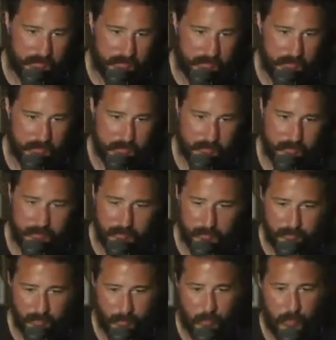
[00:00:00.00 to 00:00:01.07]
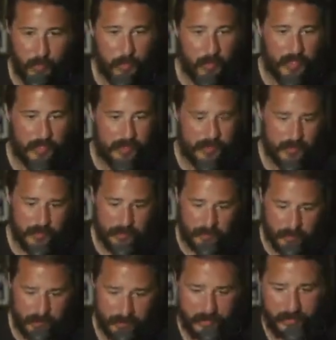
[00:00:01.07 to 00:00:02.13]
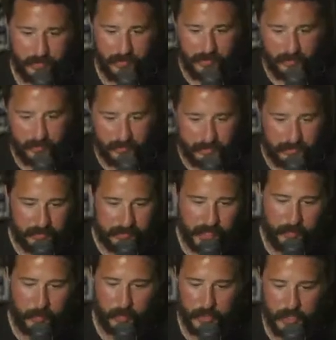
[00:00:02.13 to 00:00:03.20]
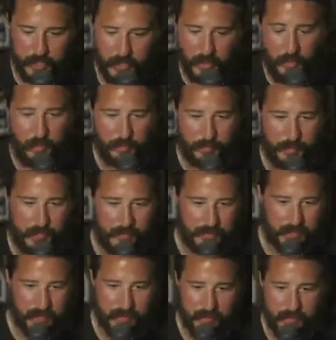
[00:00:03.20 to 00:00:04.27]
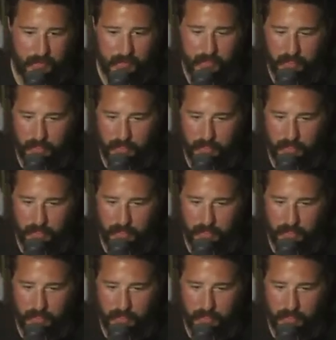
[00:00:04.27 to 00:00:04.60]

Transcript: you know, the Northwest is uh, not really known for having consistently